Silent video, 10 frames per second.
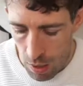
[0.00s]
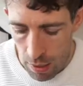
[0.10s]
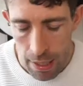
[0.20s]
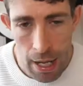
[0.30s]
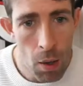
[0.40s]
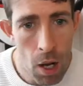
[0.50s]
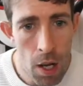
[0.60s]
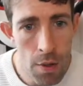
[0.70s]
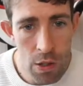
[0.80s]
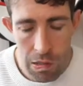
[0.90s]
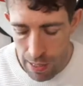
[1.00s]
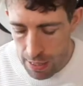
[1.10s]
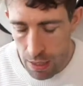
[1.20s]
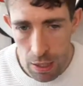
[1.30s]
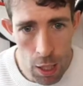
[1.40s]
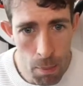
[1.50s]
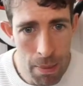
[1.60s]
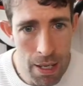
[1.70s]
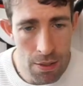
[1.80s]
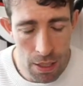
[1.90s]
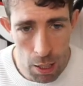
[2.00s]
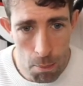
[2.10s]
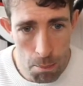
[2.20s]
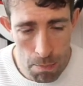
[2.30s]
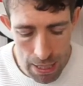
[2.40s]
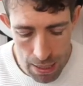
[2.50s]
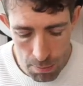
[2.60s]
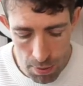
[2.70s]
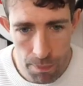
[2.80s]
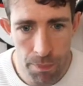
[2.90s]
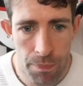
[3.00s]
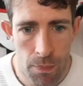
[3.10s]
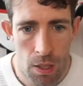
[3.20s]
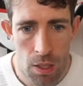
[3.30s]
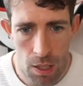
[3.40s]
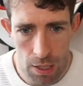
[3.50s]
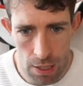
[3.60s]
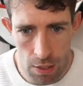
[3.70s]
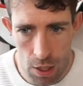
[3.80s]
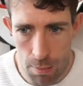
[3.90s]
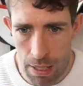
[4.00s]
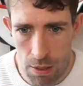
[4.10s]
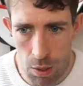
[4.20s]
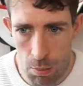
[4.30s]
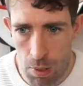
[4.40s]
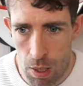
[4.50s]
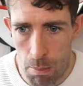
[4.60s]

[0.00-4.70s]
Now, I've created an amazing meme. Let's go back to my